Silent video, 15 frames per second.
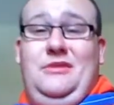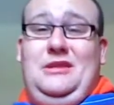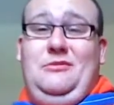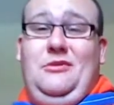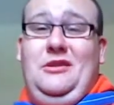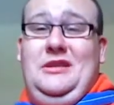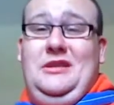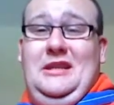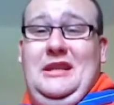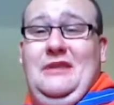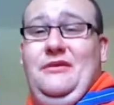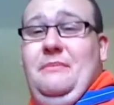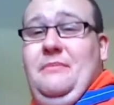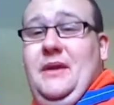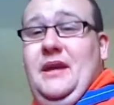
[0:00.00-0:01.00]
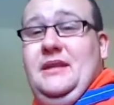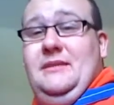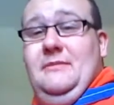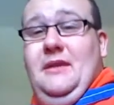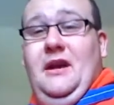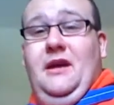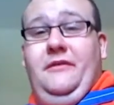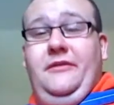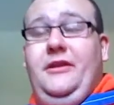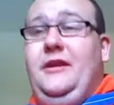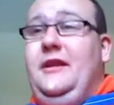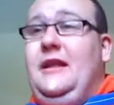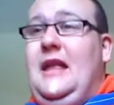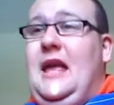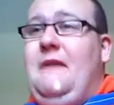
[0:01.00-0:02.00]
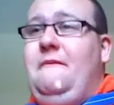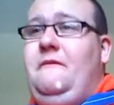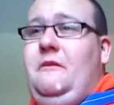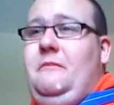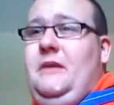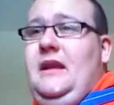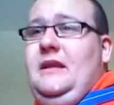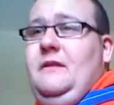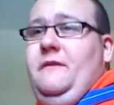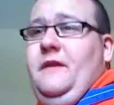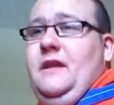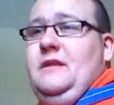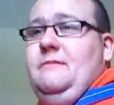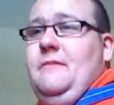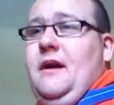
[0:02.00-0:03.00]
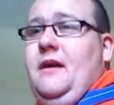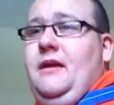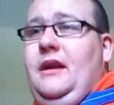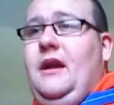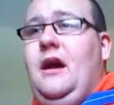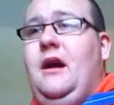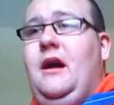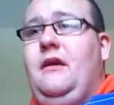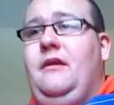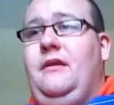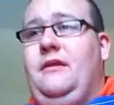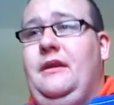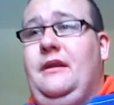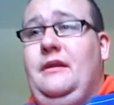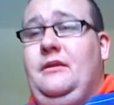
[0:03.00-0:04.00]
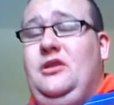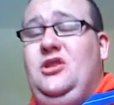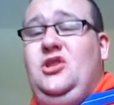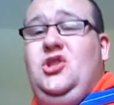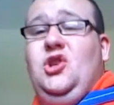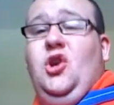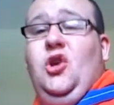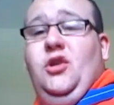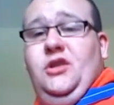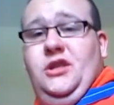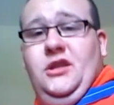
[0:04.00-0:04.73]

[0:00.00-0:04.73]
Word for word: This is one thing that really pissed me off. MVP defeats Marty Garner in a dud.